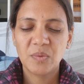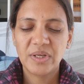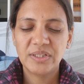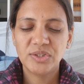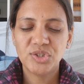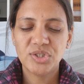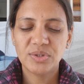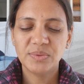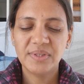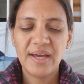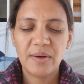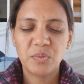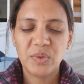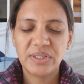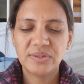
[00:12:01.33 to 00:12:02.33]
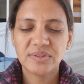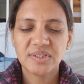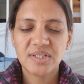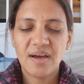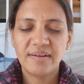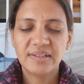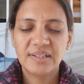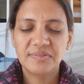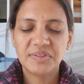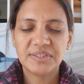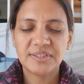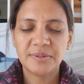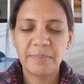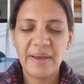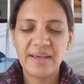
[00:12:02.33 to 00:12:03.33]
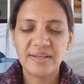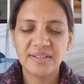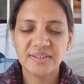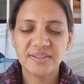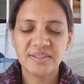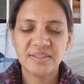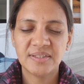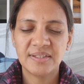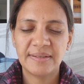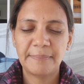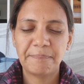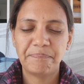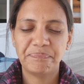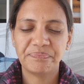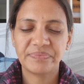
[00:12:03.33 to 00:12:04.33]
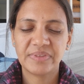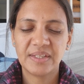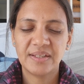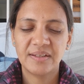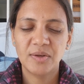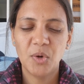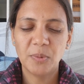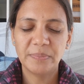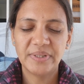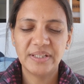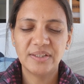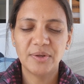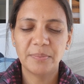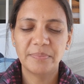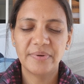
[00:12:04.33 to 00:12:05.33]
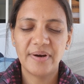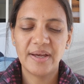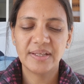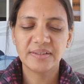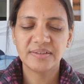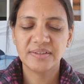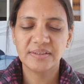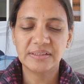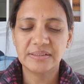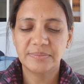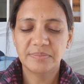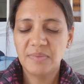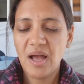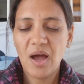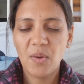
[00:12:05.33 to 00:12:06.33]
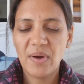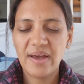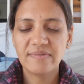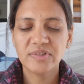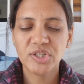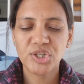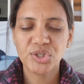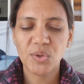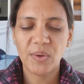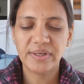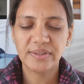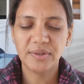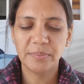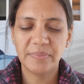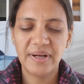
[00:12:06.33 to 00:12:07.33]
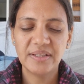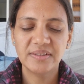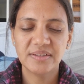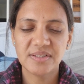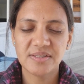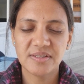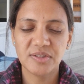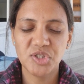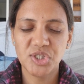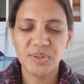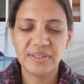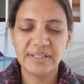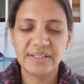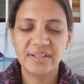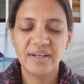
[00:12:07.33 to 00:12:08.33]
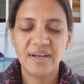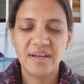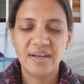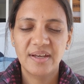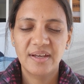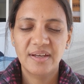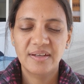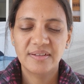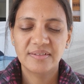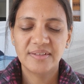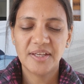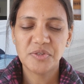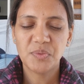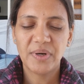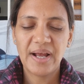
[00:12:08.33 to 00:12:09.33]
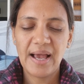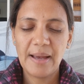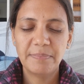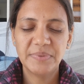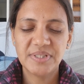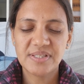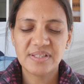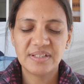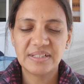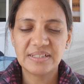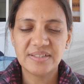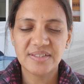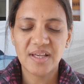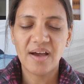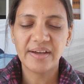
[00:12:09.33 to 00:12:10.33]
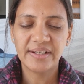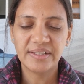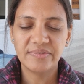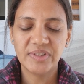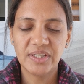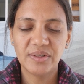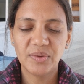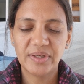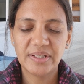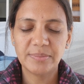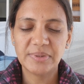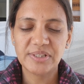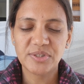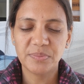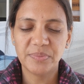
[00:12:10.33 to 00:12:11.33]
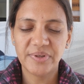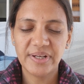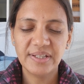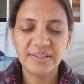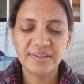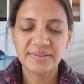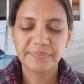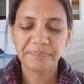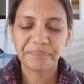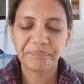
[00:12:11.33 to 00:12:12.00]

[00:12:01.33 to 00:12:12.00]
When you do that, when you start giving space, opening your breath, however short your breath is, usually that's what happens in anxiety. We are not able to breathe.